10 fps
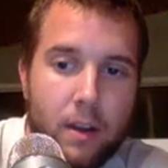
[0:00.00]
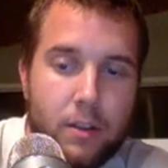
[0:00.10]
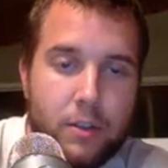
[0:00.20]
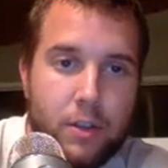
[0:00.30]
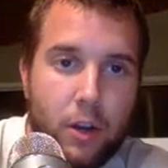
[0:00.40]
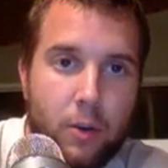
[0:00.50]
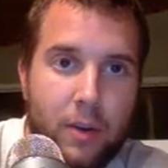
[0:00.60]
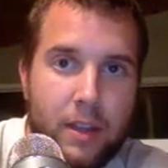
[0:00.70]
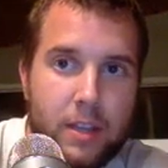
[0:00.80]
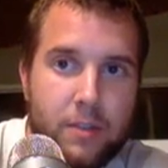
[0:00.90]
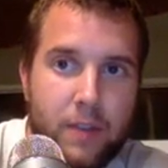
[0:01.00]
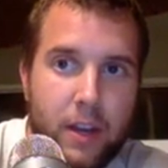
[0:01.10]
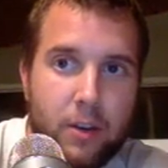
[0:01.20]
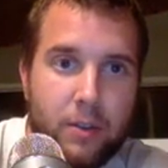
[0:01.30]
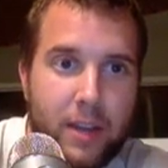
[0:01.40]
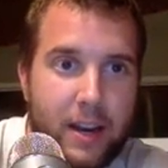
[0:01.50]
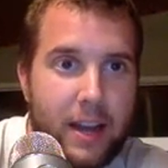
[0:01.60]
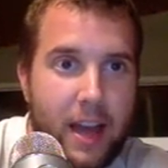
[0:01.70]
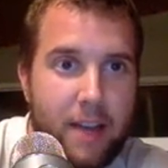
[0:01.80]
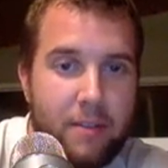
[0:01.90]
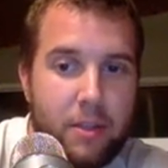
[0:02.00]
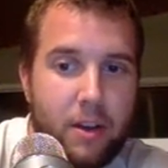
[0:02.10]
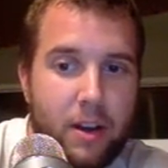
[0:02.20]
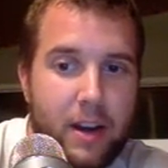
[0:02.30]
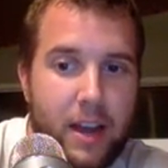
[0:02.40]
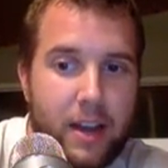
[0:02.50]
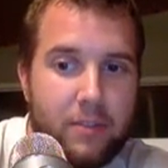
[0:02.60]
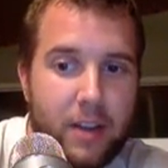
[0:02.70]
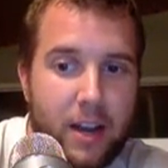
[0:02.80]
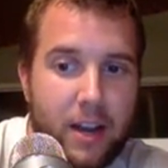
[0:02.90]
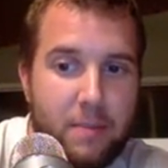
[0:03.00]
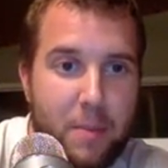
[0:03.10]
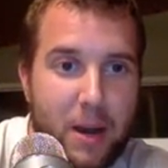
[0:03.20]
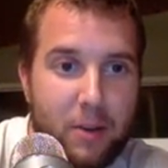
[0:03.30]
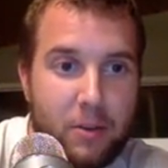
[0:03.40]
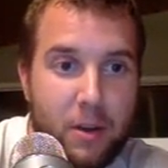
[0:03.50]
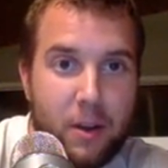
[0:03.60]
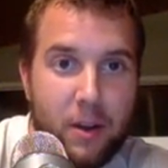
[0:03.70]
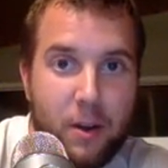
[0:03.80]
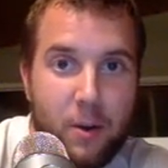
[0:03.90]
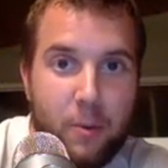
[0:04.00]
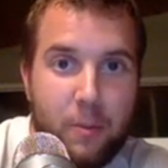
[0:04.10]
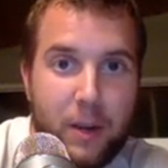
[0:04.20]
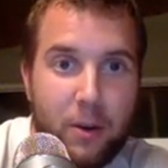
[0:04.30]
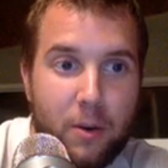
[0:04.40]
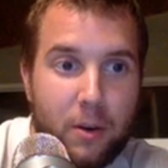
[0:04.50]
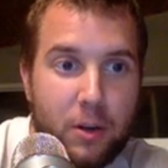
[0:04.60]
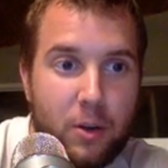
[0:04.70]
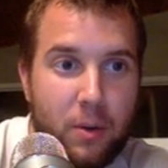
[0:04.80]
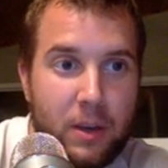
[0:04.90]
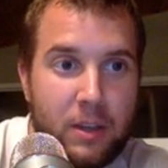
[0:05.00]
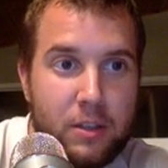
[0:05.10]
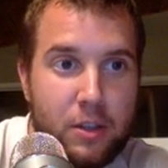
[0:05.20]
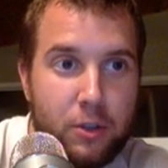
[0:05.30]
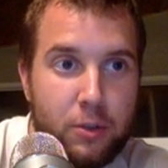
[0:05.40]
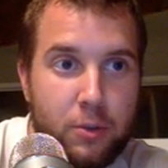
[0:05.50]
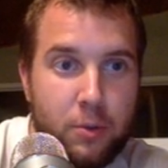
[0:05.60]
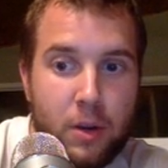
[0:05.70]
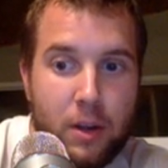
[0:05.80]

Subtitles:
So in this video that I haven't thought ahead of time about, we are going to